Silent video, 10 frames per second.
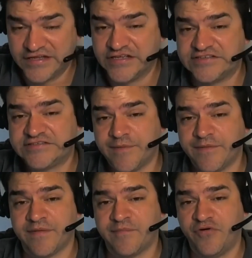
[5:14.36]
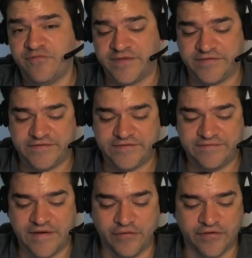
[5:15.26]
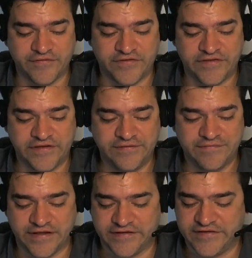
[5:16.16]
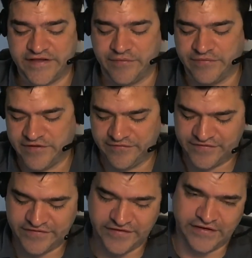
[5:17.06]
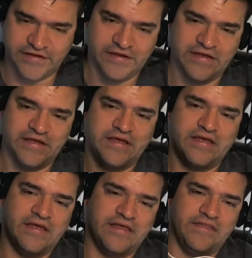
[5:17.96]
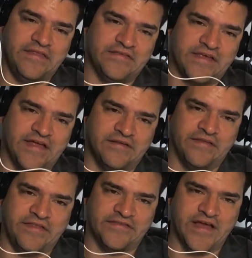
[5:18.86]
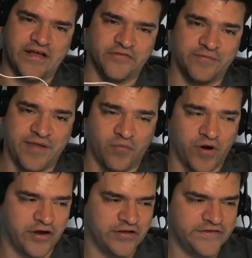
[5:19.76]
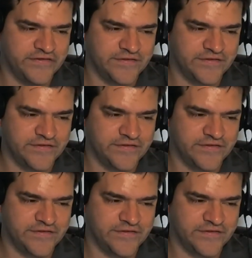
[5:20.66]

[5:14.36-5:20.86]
some of the improvements I would love to see. Like I said, I would love to see these head these goggles made wireless.